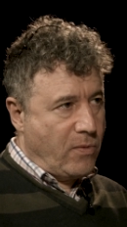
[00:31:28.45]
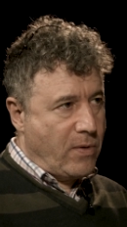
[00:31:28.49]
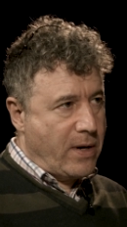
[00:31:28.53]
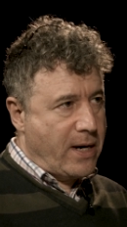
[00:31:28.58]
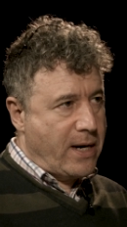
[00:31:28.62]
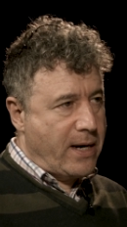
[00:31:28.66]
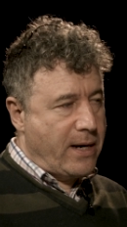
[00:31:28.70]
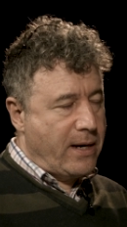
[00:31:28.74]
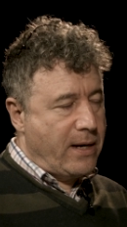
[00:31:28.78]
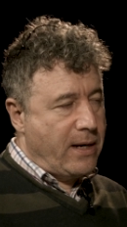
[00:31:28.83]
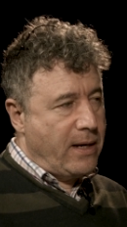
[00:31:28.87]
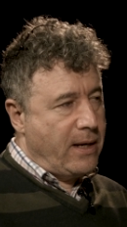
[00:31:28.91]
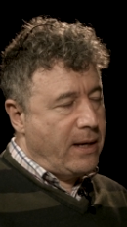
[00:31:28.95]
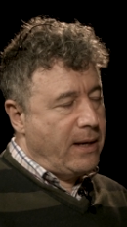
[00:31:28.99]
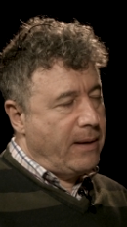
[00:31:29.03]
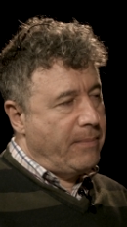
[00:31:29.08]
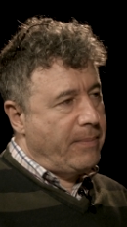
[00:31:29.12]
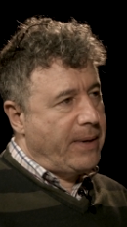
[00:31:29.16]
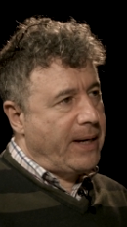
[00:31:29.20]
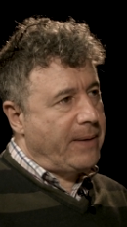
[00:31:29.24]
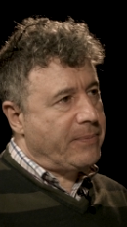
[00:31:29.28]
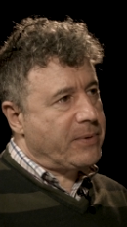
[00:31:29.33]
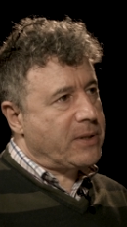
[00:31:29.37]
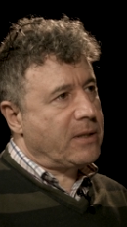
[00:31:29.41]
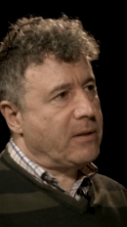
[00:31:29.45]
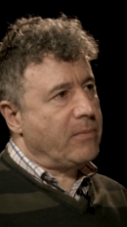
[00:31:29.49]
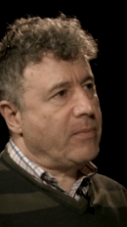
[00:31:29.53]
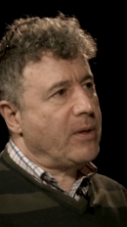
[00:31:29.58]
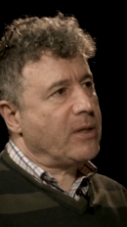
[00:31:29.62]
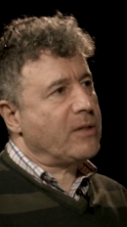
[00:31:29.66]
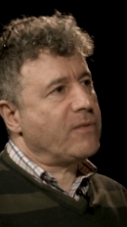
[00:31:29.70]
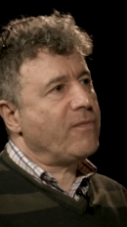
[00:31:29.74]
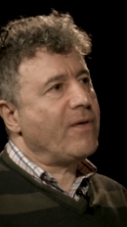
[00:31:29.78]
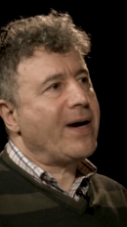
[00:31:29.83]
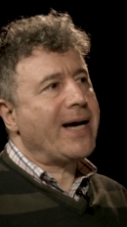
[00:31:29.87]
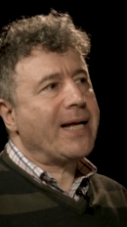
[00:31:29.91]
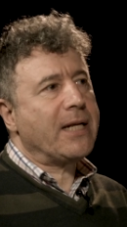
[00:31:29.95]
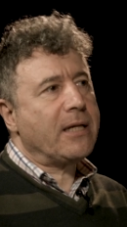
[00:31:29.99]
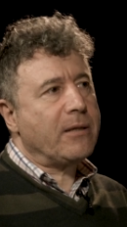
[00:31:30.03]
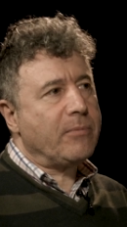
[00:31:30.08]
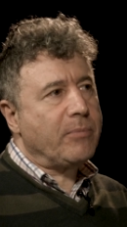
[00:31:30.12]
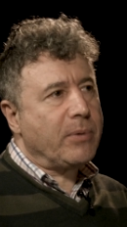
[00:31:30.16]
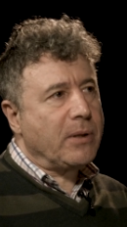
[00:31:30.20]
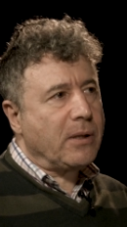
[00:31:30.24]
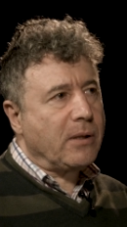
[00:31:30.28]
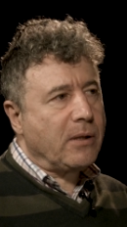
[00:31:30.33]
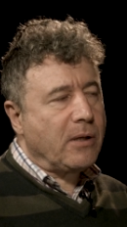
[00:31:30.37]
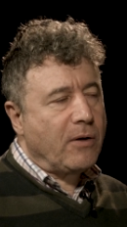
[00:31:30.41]
where perhaps the most
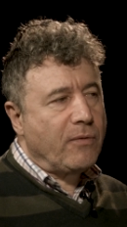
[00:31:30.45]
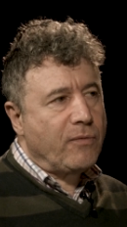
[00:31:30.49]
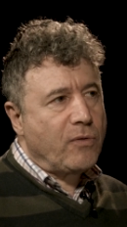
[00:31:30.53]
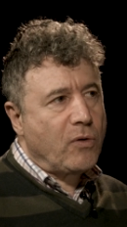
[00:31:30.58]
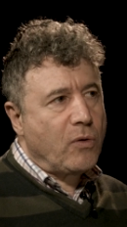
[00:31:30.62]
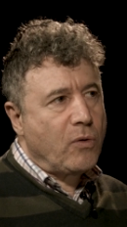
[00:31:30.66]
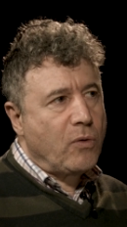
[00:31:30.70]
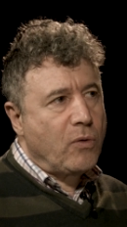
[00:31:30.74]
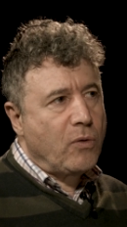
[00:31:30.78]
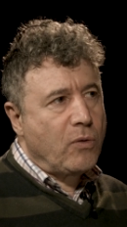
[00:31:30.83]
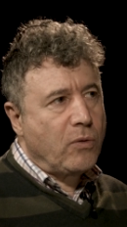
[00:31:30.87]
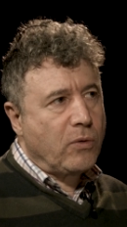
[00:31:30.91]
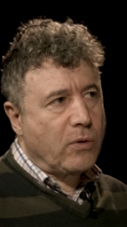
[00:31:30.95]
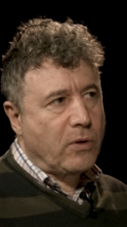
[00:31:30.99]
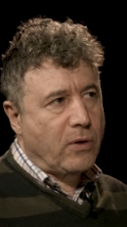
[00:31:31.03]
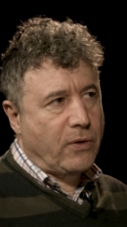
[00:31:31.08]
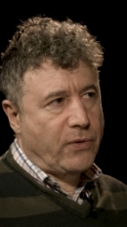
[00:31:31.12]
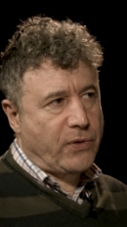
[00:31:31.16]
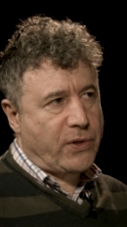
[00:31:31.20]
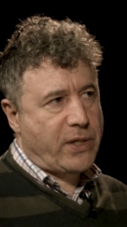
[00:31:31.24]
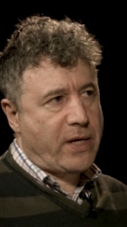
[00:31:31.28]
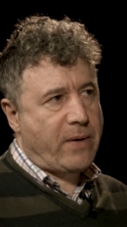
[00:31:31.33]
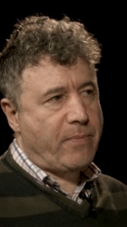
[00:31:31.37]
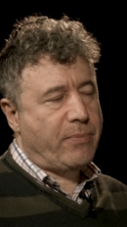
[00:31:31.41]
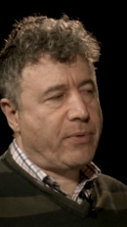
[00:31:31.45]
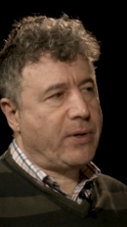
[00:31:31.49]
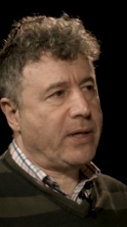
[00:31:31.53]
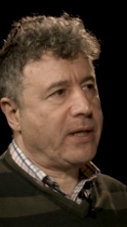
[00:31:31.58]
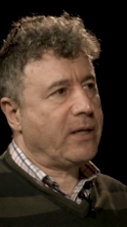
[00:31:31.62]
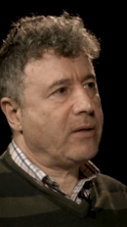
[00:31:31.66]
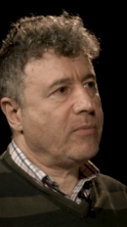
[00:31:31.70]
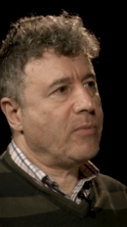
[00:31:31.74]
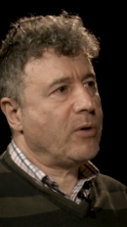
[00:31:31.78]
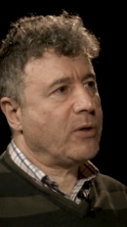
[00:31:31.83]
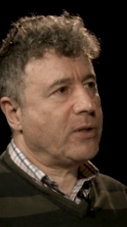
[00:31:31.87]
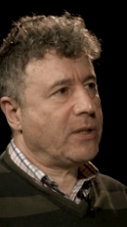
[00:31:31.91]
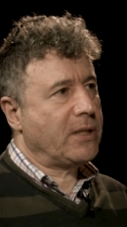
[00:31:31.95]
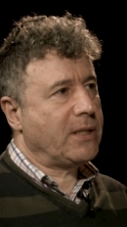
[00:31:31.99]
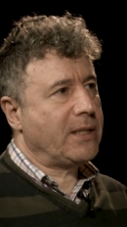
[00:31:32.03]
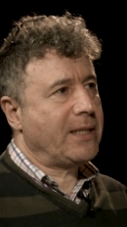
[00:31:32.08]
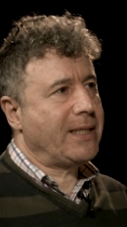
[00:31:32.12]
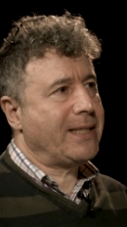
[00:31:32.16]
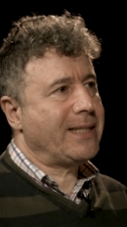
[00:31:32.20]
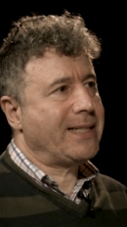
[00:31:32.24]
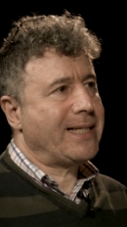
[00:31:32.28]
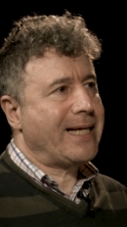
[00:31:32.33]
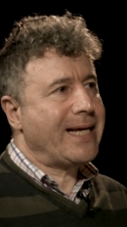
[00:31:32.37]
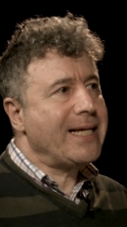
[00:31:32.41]
valuable of all contemporary
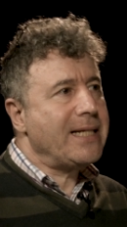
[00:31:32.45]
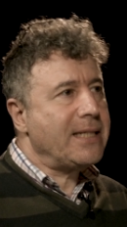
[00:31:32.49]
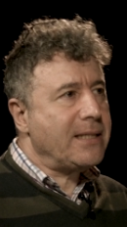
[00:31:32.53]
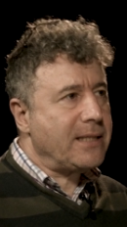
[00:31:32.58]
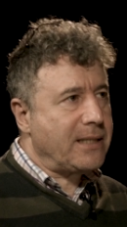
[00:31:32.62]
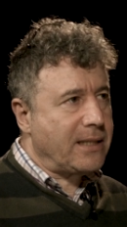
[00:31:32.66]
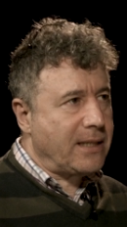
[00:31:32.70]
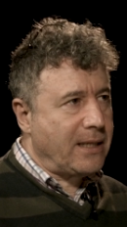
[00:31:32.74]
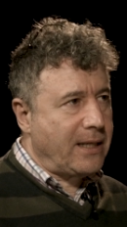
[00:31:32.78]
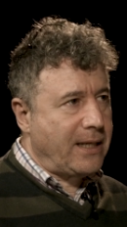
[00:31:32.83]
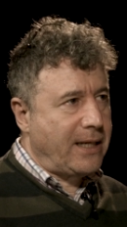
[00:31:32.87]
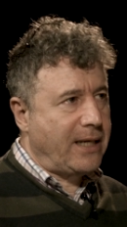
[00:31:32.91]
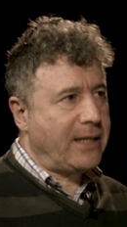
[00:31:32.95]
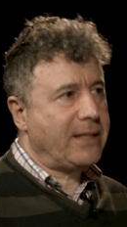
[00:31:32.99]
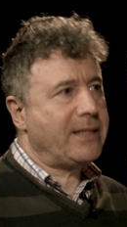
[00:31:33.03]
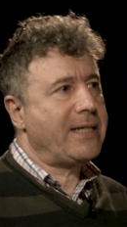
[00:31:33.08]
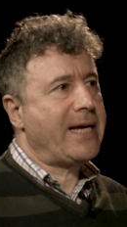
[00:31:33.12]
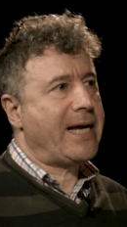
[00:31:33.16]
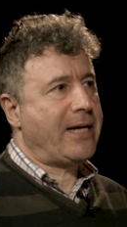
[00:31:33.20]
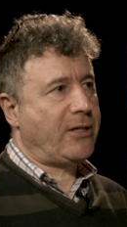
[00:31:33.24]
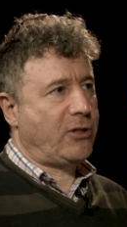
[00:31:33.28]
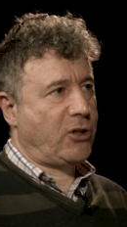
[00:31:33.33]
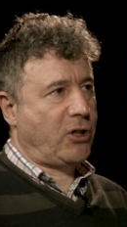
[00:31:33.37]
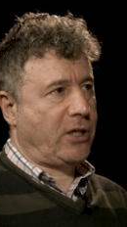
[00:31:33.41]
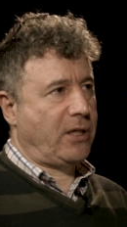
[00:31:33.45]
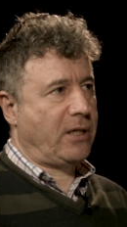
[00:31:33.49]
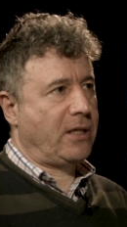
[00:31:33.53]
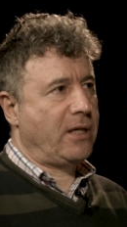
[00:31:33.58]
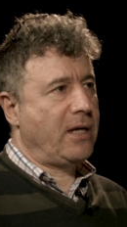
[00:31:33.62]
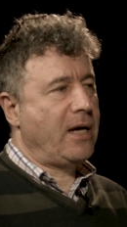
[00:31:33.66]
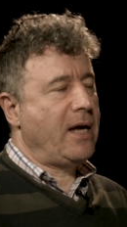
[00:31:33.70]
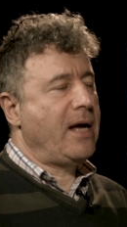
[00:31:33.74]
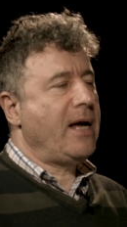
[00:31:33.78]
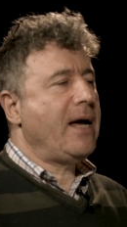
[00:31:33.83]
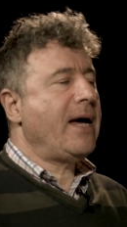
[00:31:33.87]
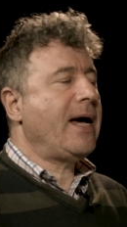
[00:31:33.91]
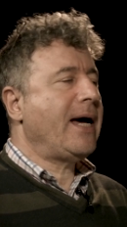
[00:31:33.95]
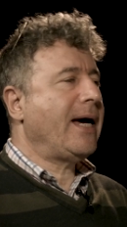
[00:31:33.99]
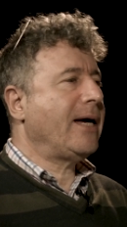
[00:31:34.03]
commodities is attention, mm, mm.